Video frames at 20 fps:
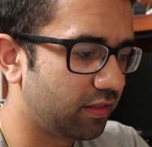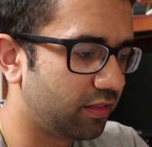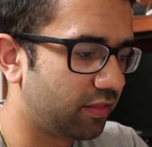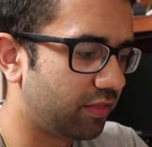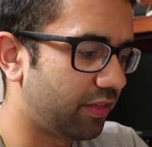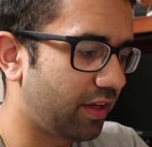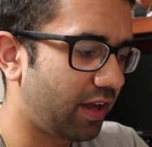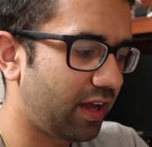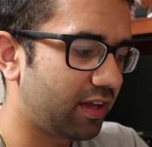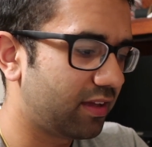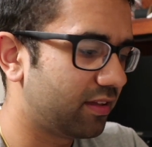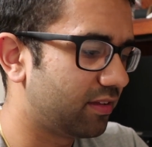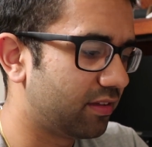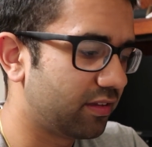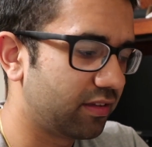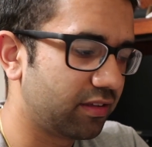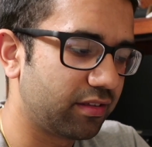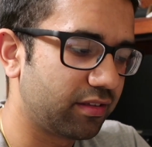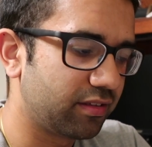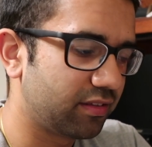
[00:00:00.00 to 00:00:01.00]

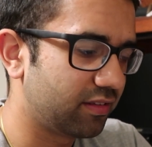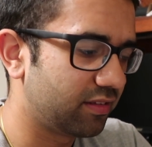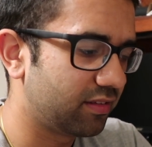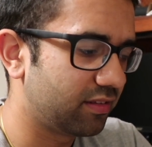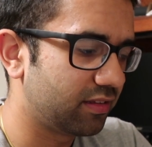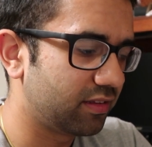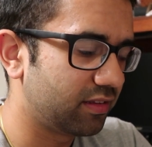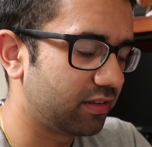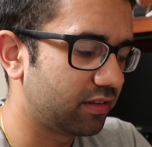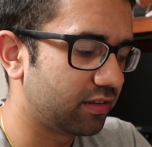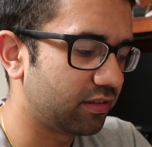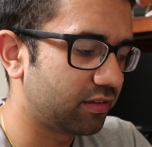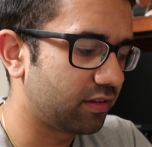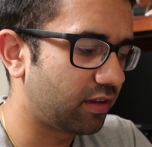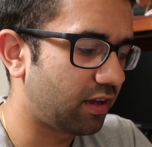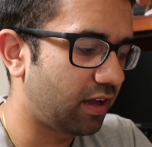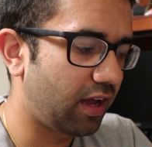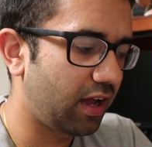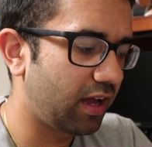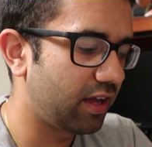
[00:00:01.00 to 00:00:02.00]
That,
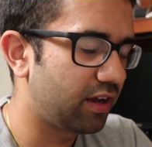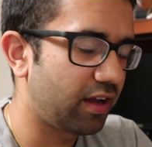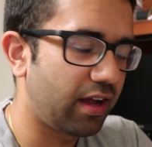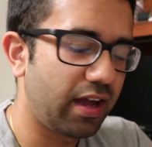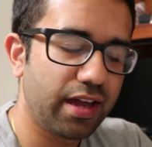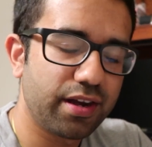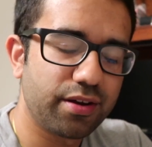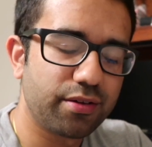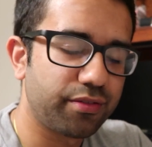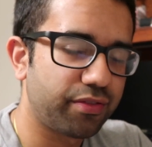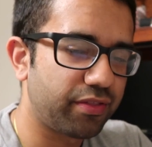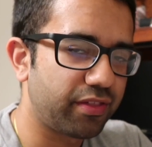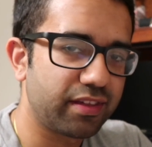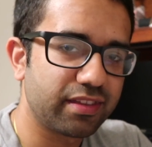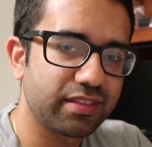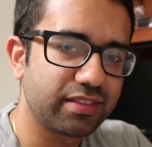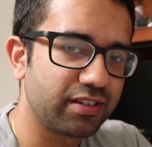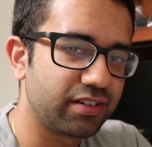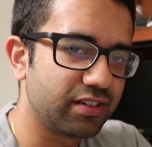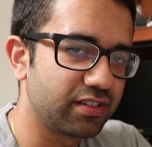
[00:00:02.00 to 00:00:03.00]
I don't
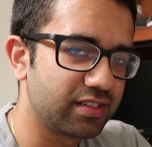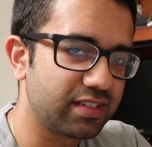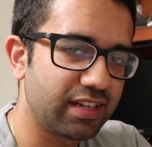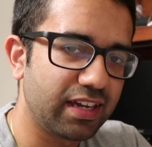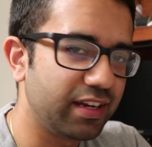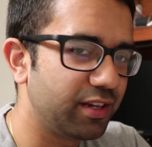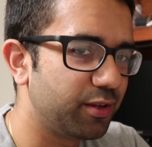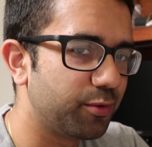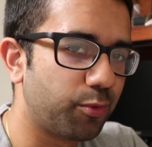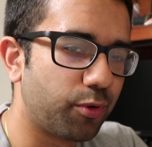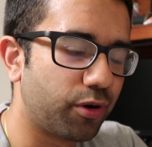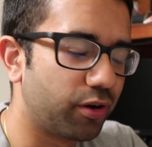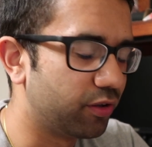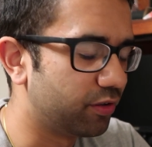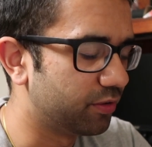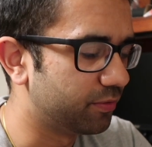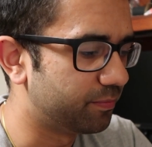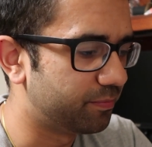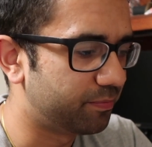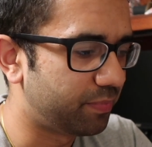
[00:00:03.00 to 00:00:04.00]
think there is any
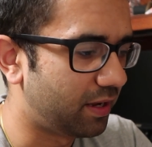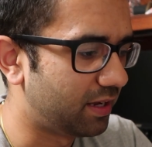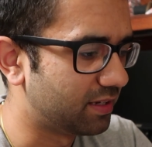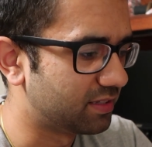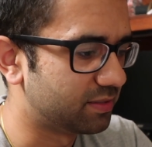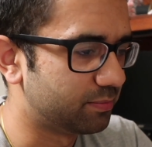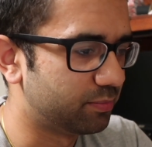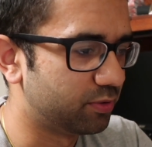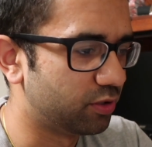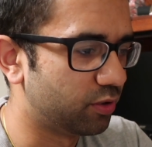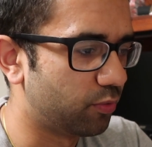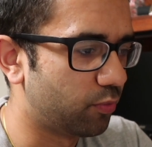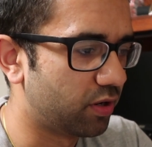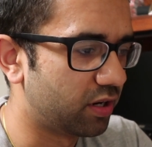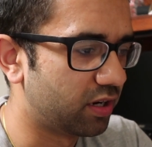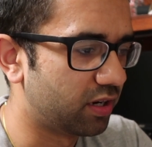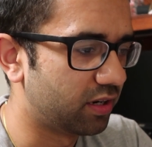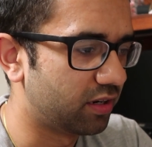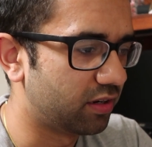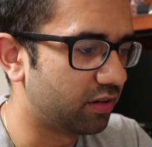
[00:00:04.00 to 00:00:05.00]
world possible
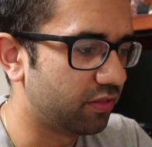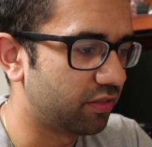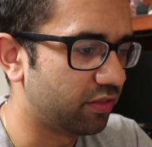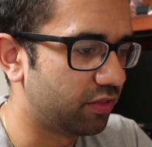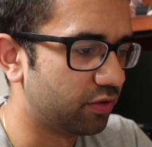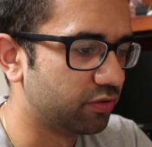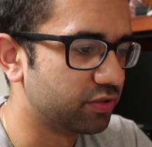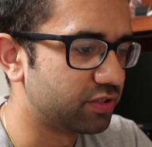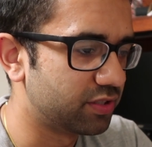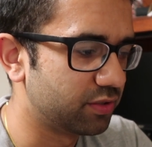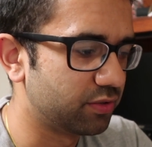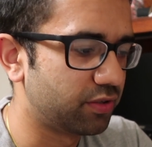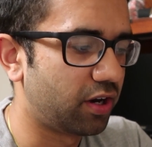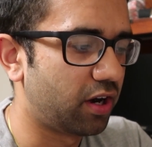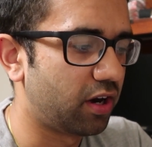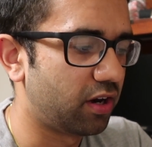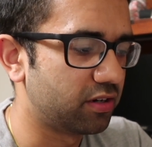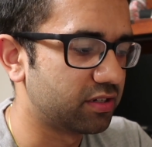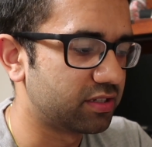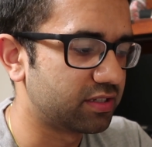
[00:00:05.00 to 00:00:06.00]
where those two
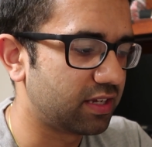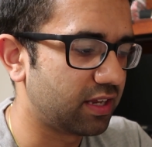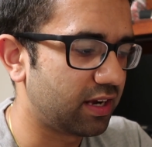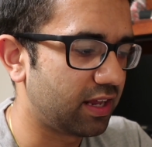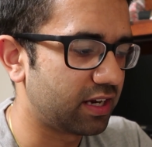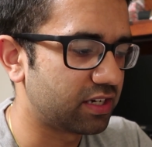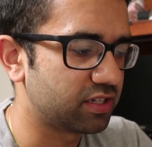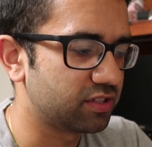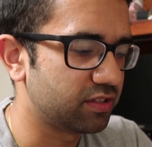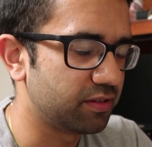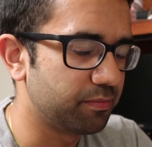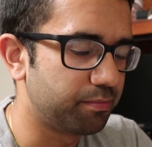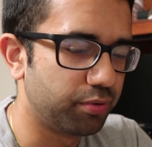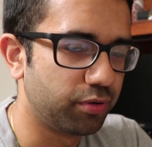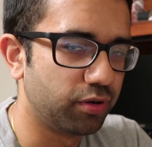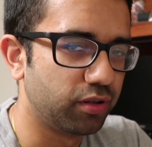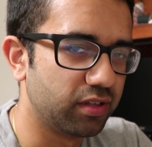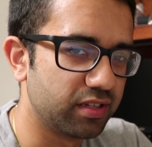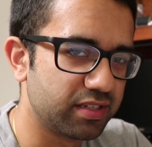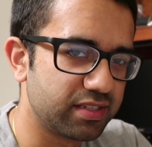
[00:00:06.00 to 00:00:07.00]
cars can actually
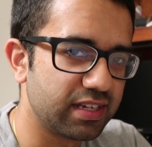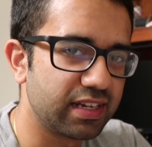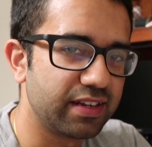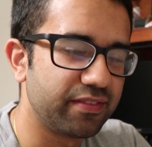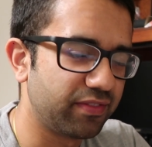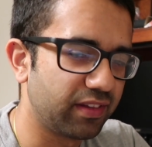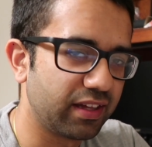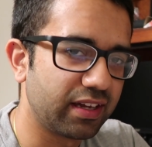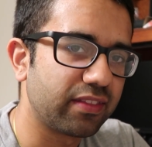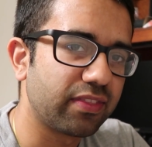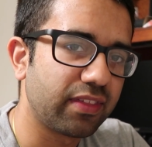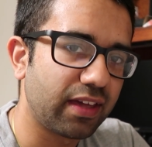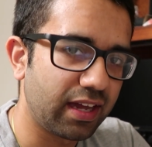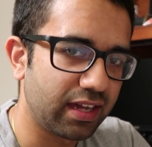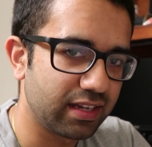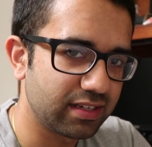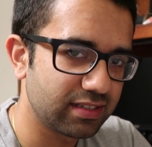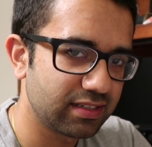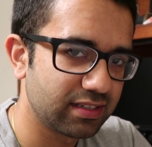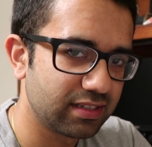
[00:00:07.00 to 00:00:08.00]
pull a safe like
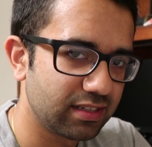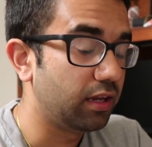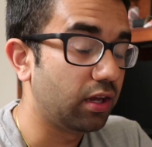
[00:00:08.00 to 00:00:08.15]
that.